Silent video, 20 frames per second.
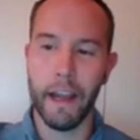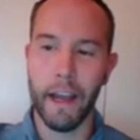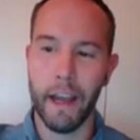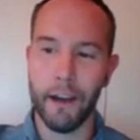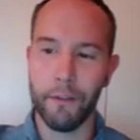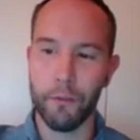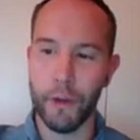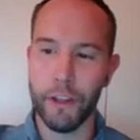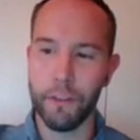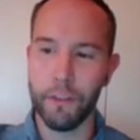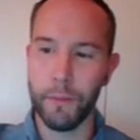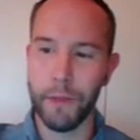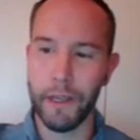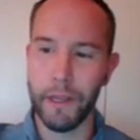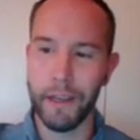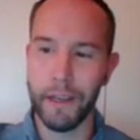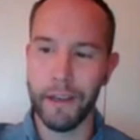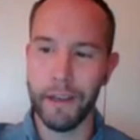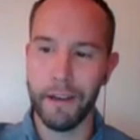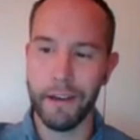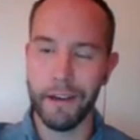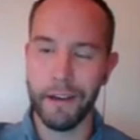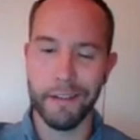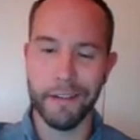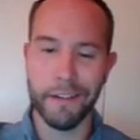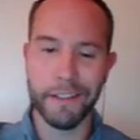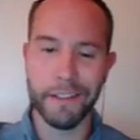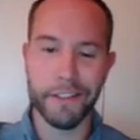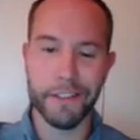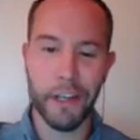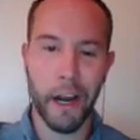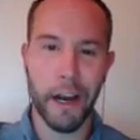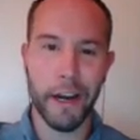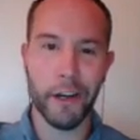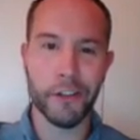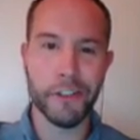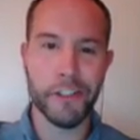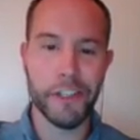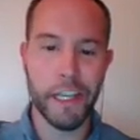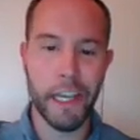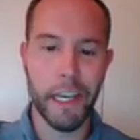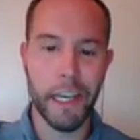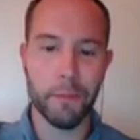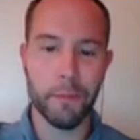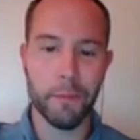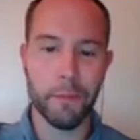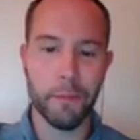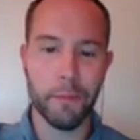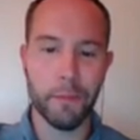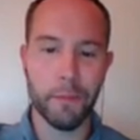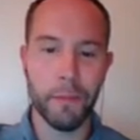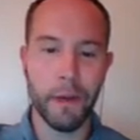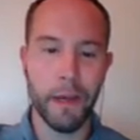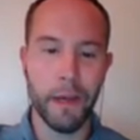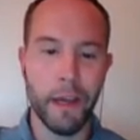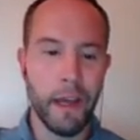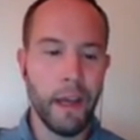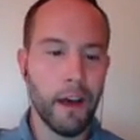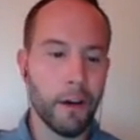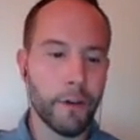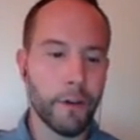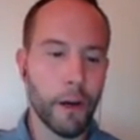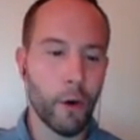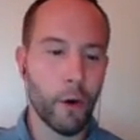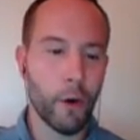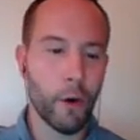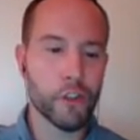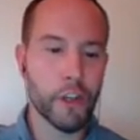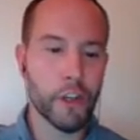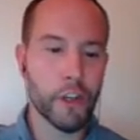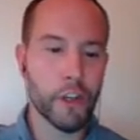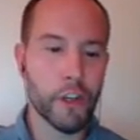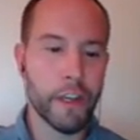I have with me an uh, entire team of our